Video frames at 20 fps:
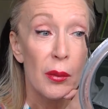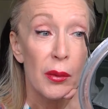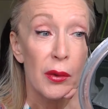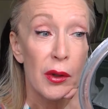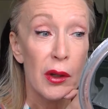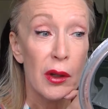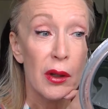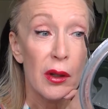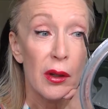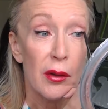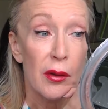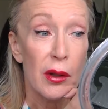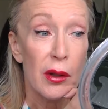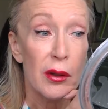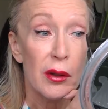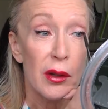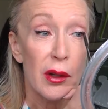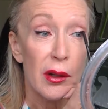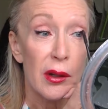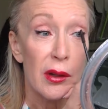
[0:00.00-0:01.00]
particularly trying
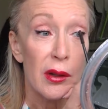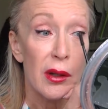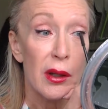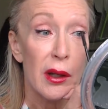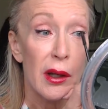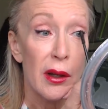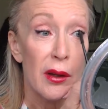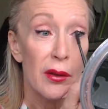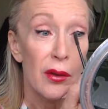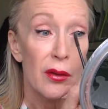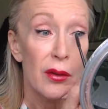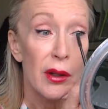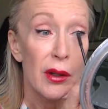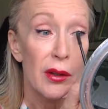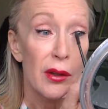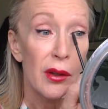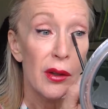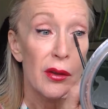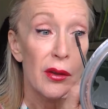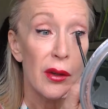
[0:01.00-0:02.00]
to get at the outer
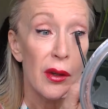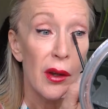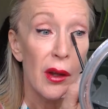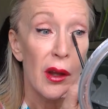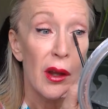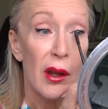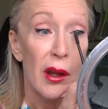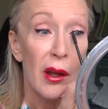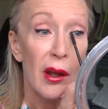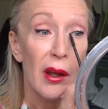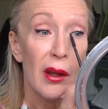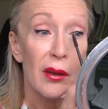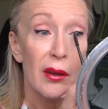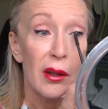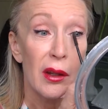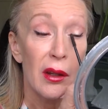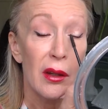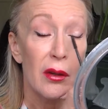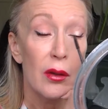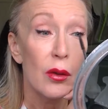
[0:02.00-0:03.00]
edges and
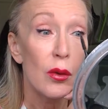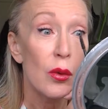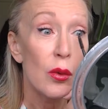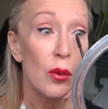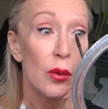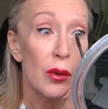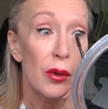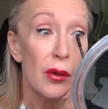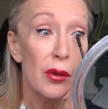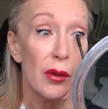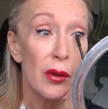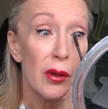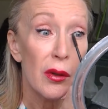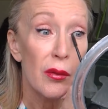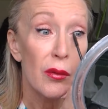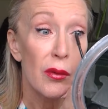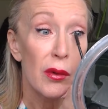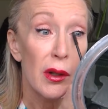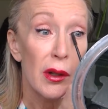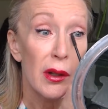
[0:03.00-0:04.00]
the inner corners. Go
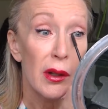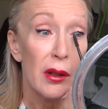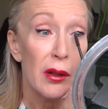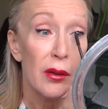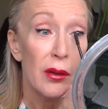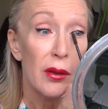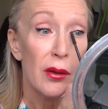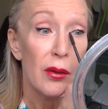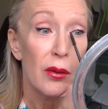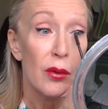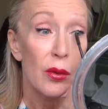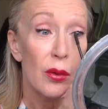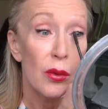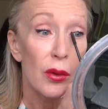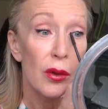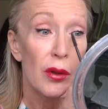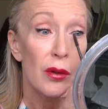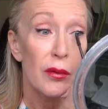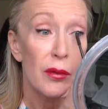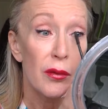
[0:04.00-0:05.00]
right into the
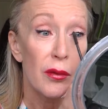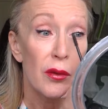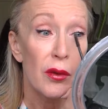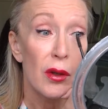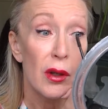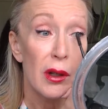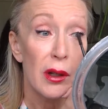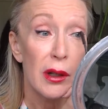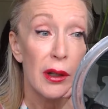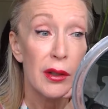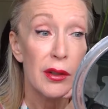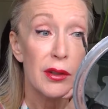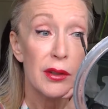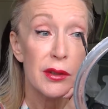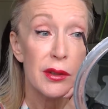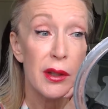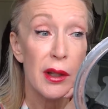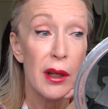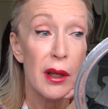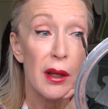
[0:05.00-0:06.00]
corner. If you've got
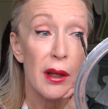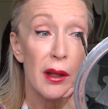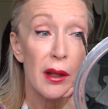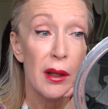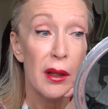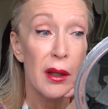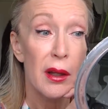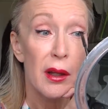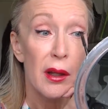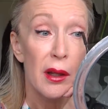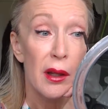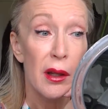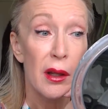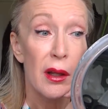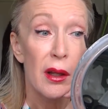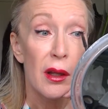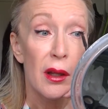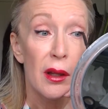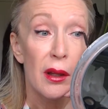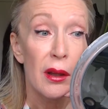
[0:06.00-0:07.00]
eyelashes there,
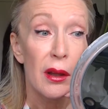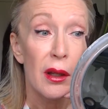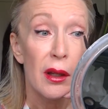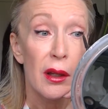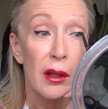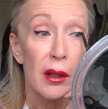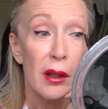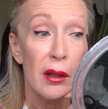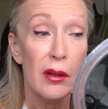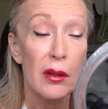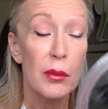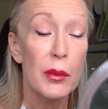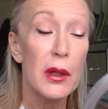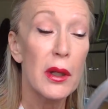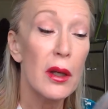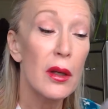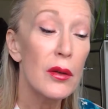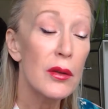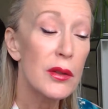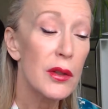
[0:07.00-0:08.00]
they need to be
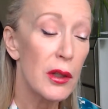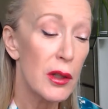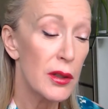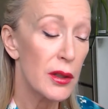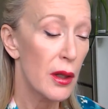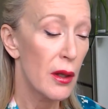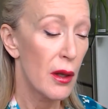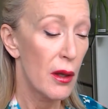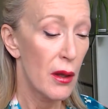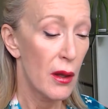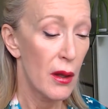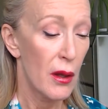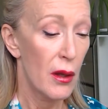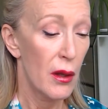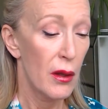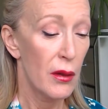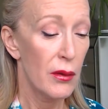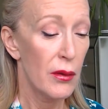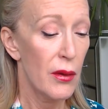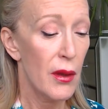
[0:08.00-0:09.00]
coated.
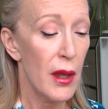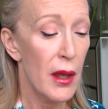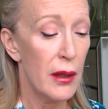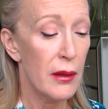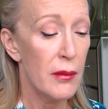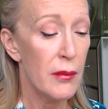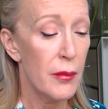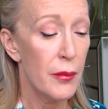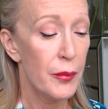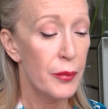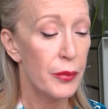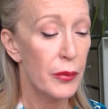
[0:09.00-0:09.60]
And then,